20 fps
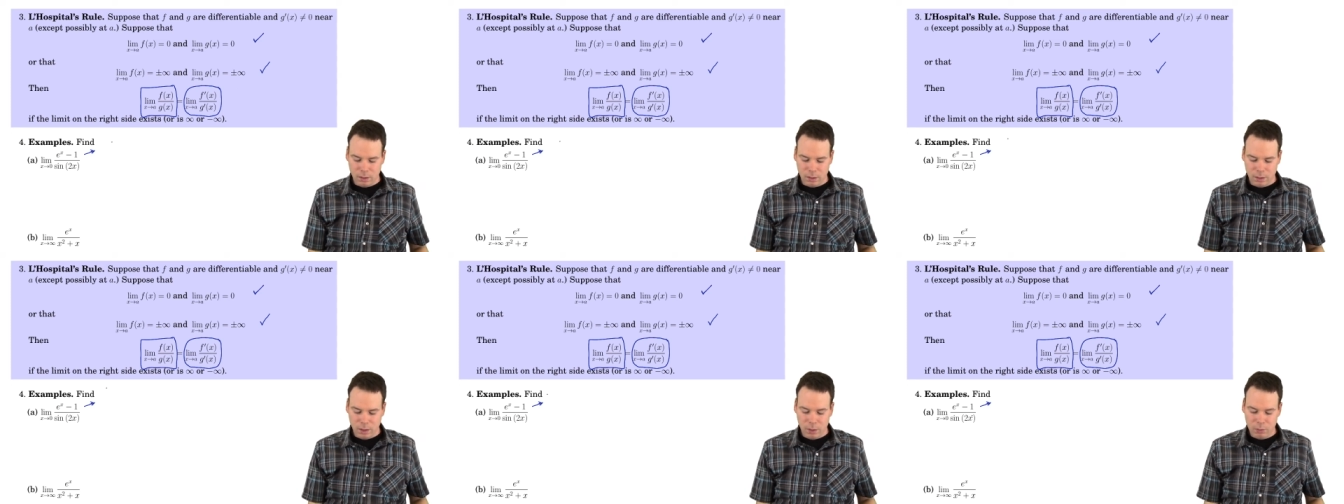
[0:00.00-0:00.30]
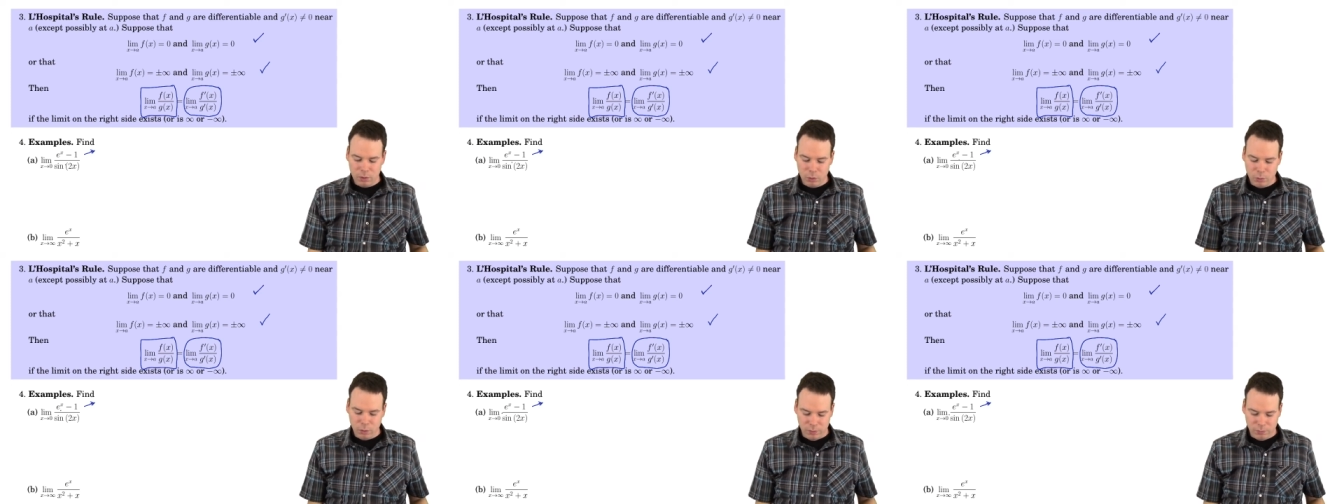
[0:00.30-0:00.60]
And we
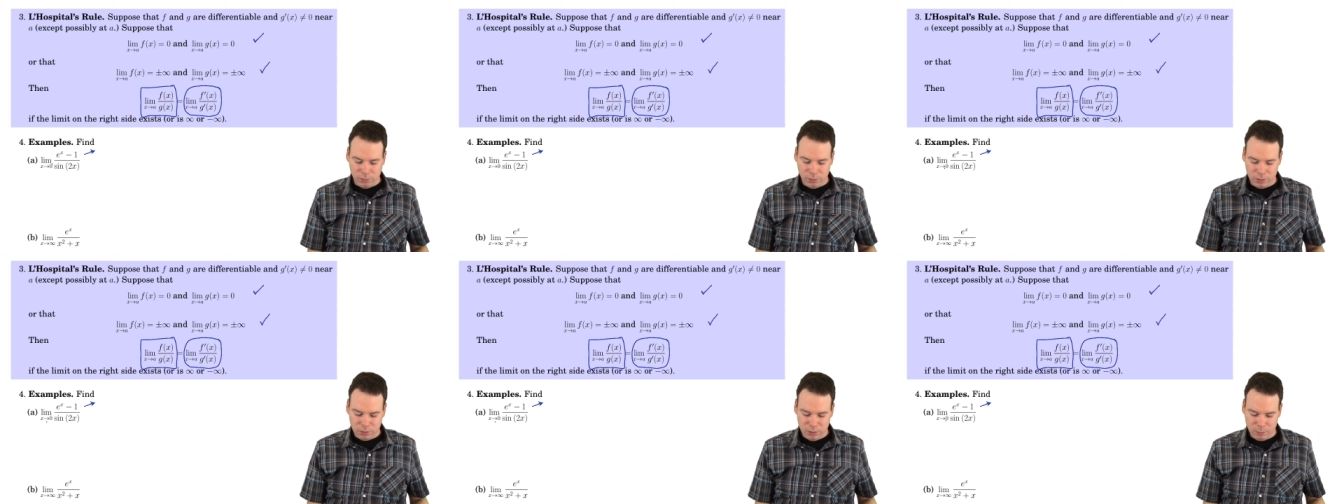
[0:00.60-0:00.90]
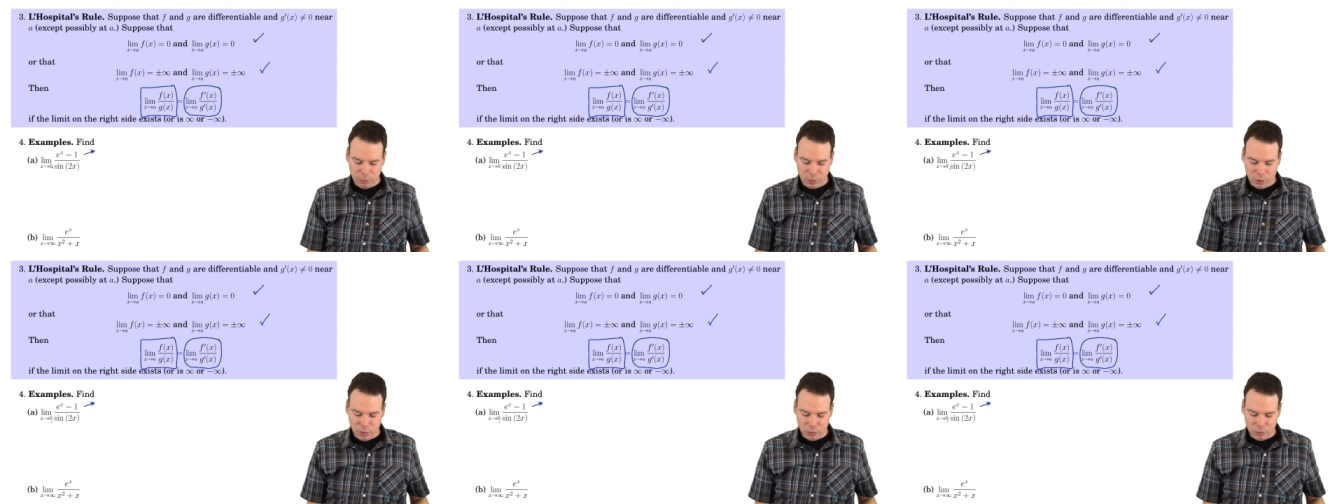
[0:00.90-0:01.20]
do our first
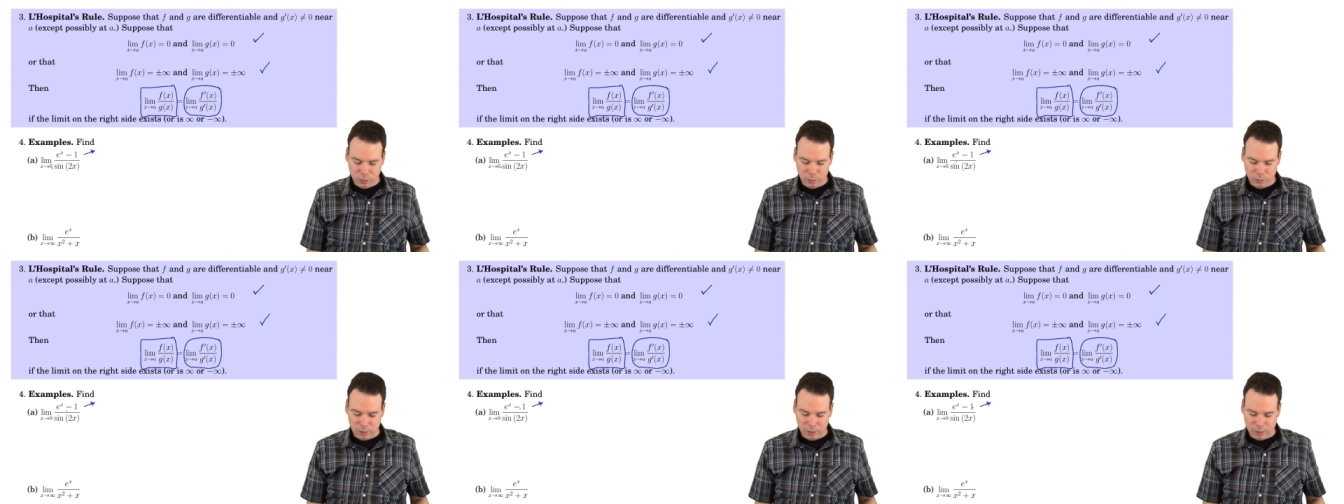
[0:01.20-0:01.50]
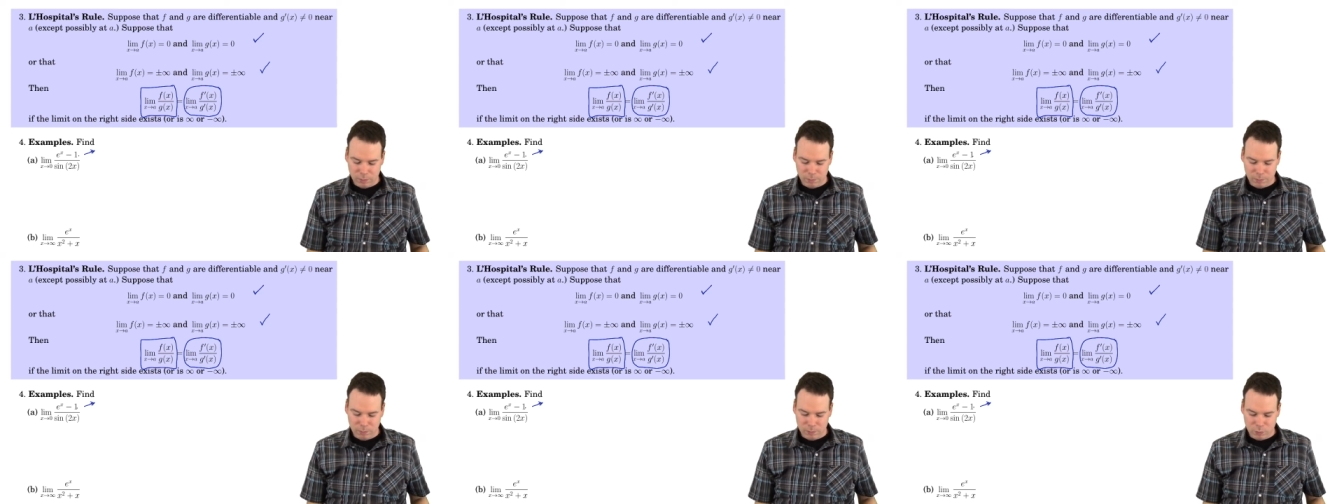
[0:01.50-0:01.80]
approach when
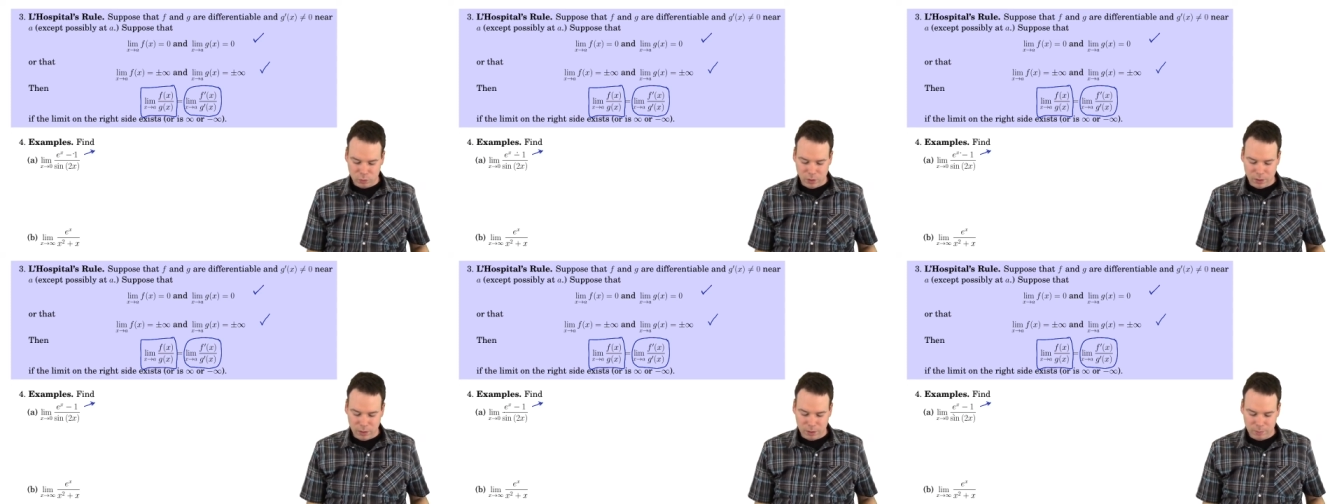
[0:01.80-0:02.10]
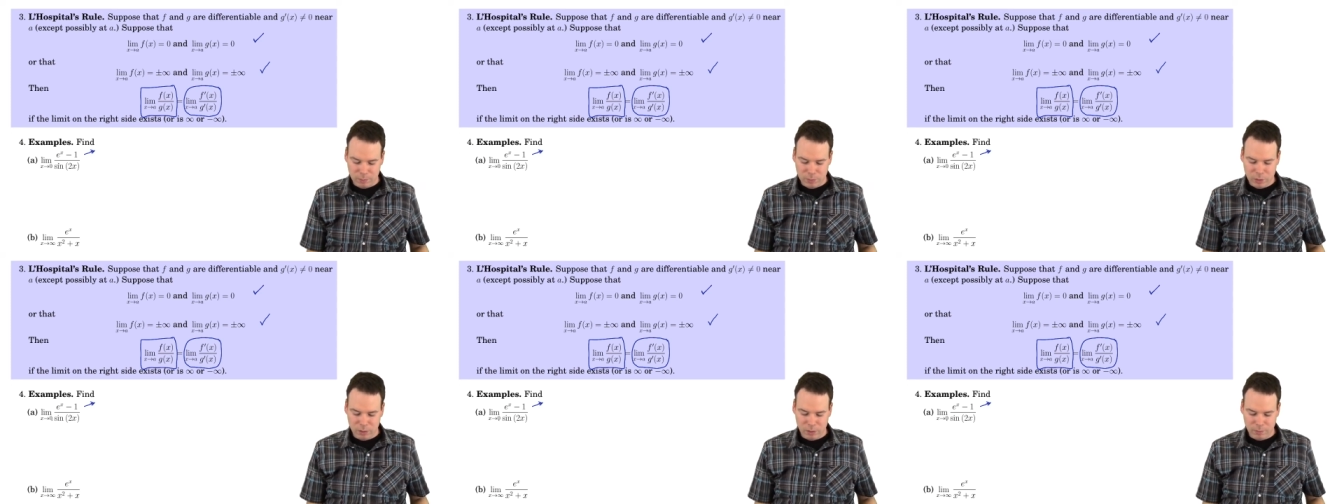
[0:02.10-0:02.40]
we're trying to
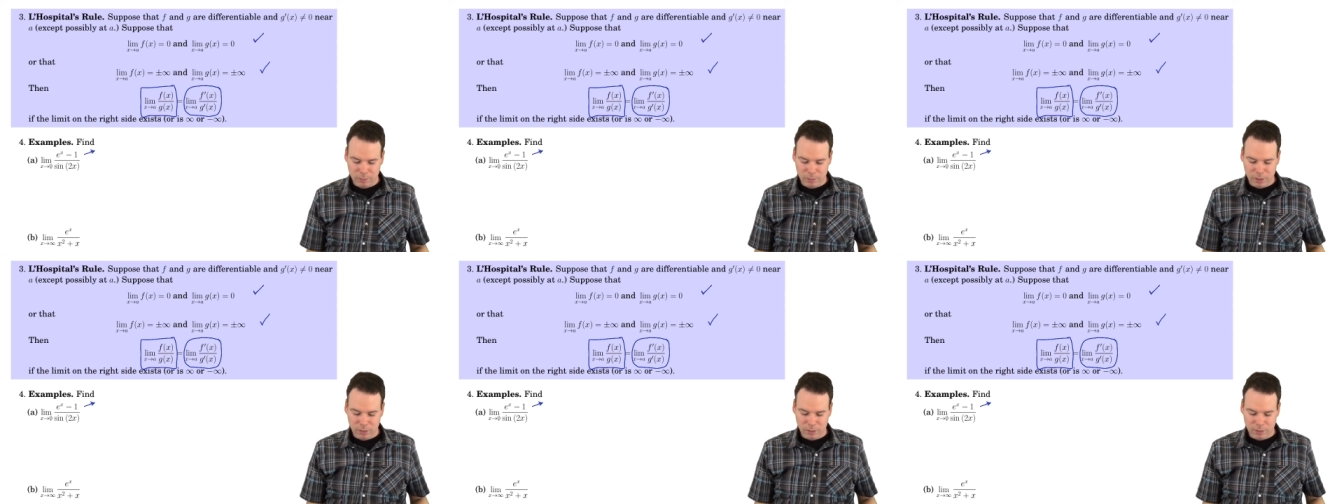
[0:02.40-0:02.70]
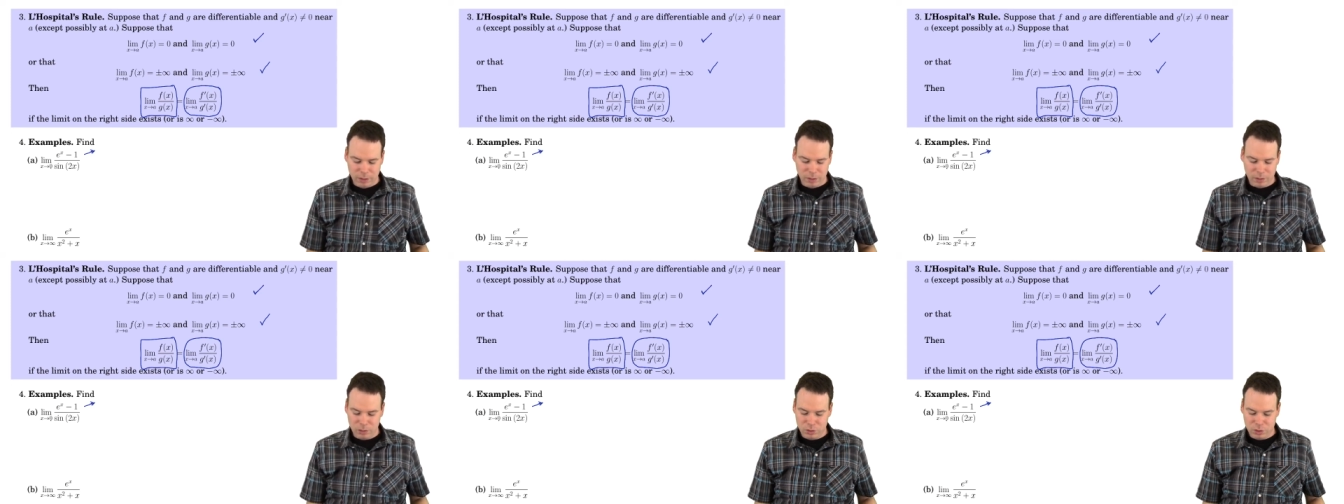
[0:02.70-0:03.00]
compute a limit, and
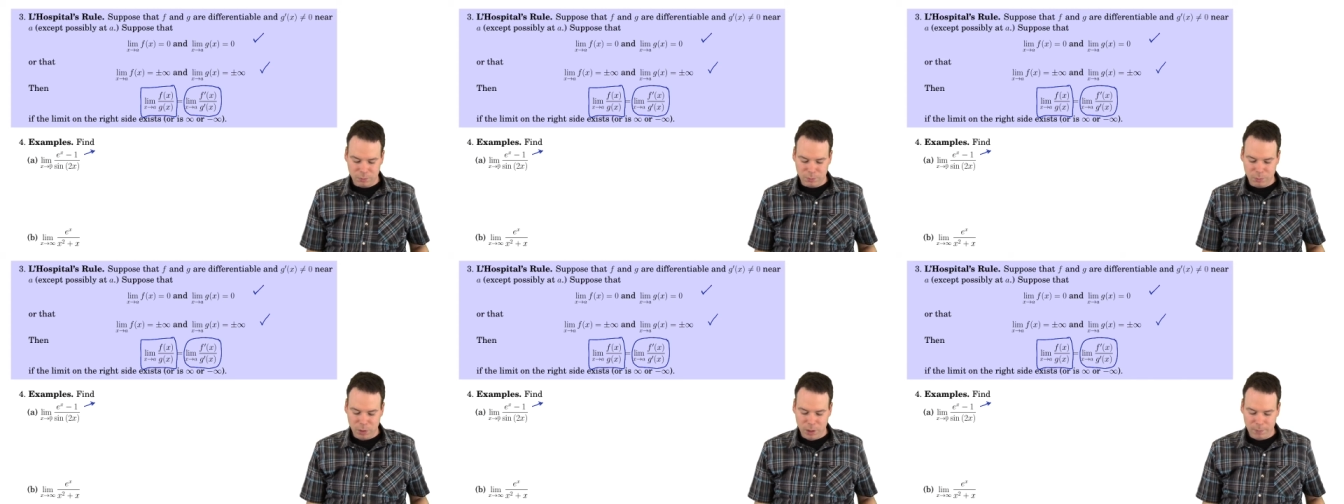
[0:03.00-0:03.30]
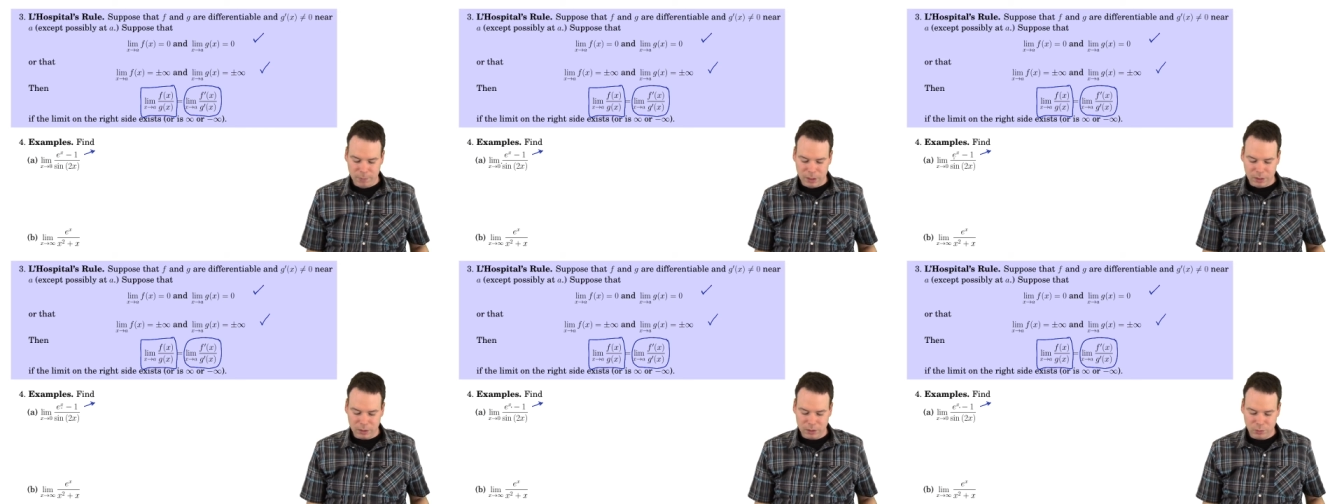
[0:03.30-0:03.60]
that is just
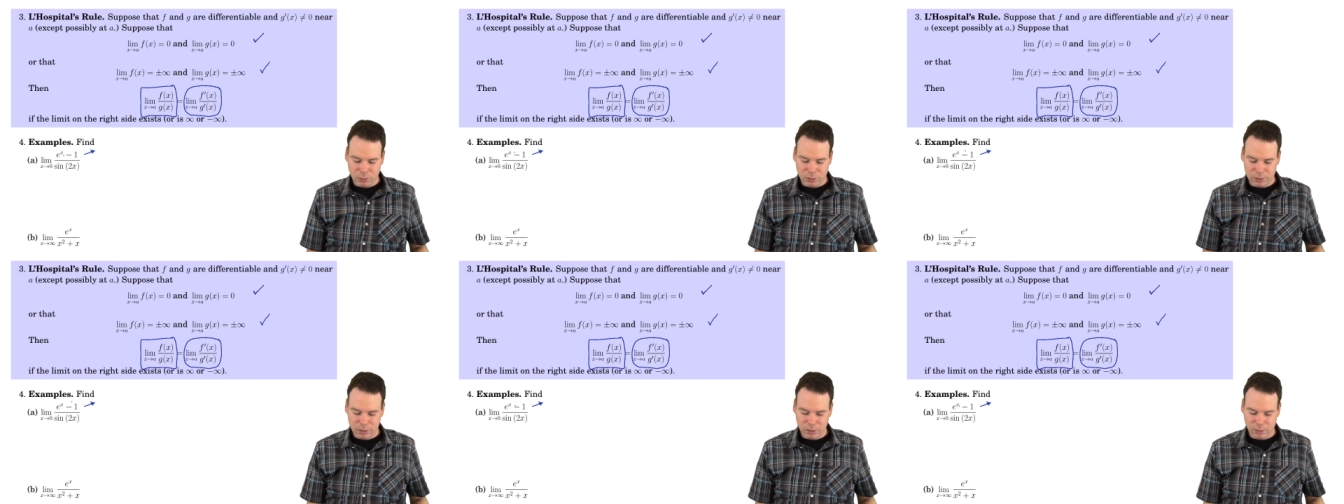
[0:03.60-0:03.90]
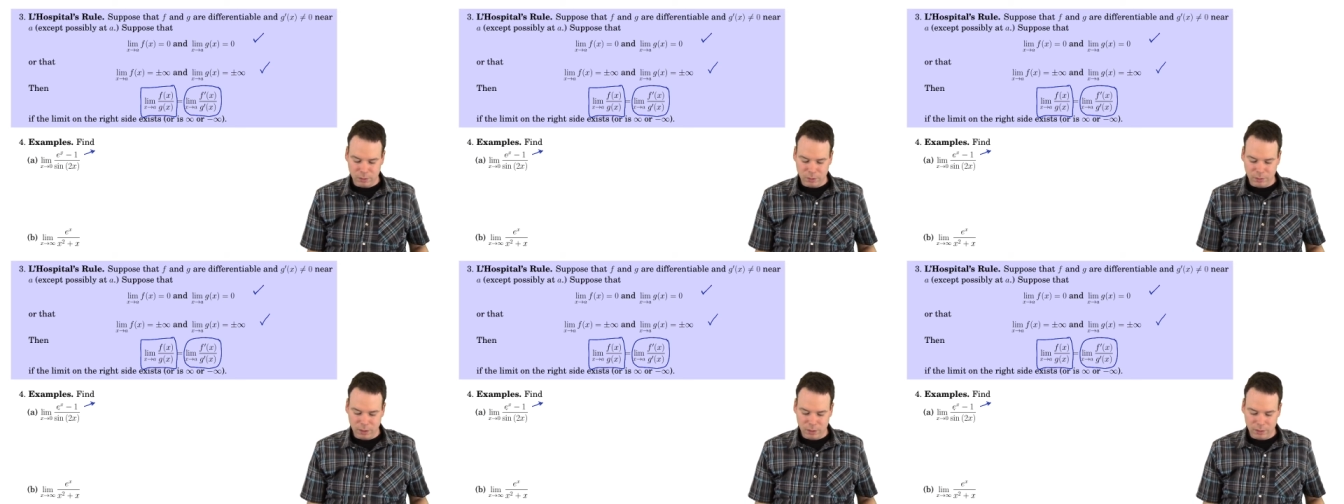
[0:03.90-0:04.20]
pop x equals
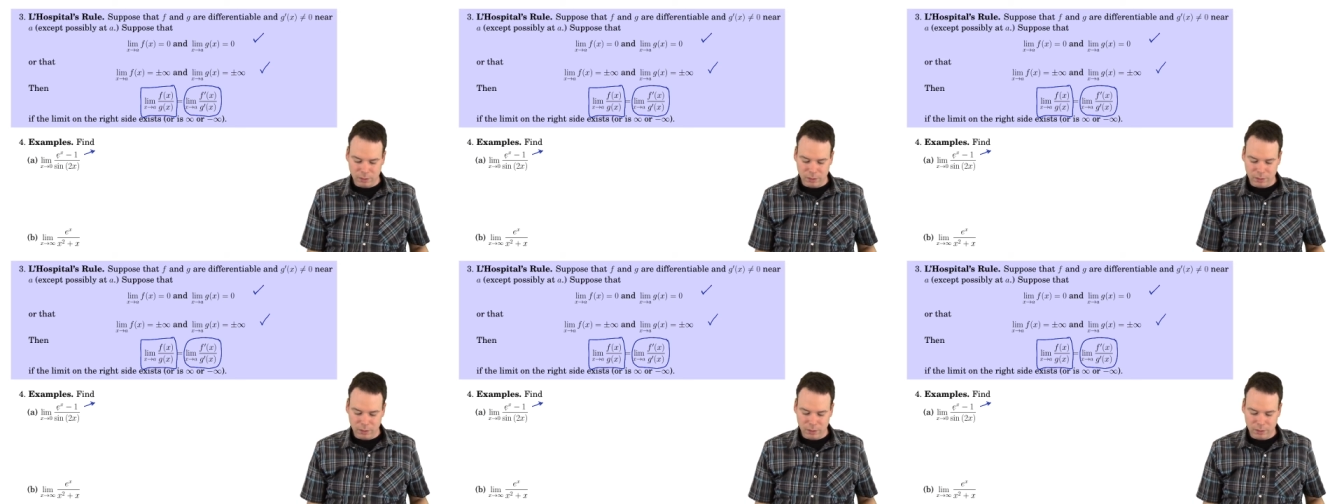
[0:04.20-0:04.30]
0 in.